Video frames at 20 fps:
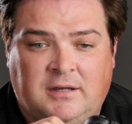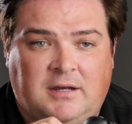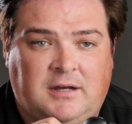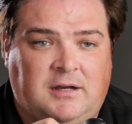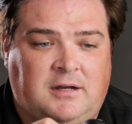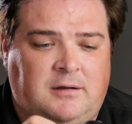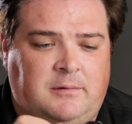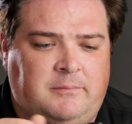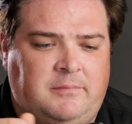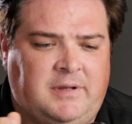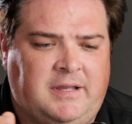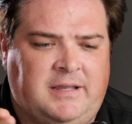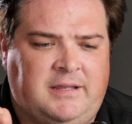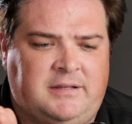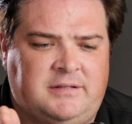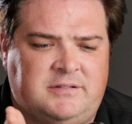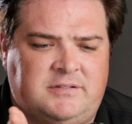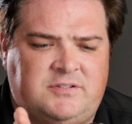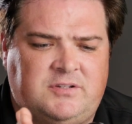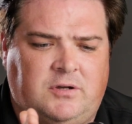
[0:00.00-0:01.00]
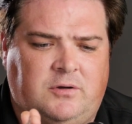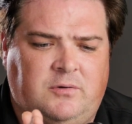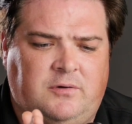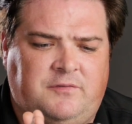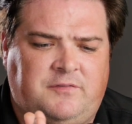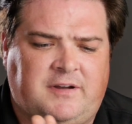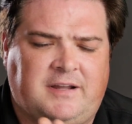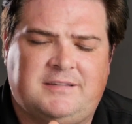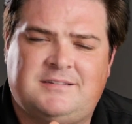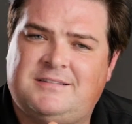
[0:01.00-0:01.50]
And so
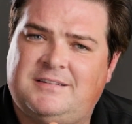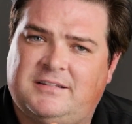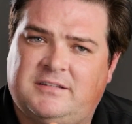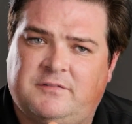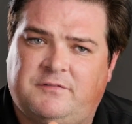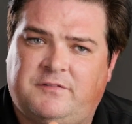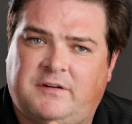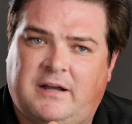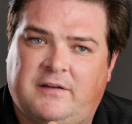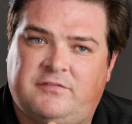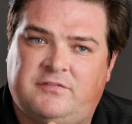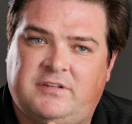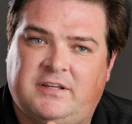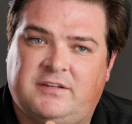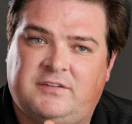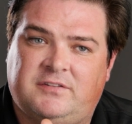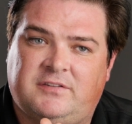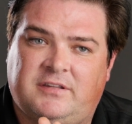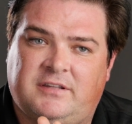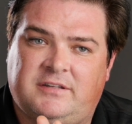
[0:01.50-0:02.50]
if I stick to 5.6,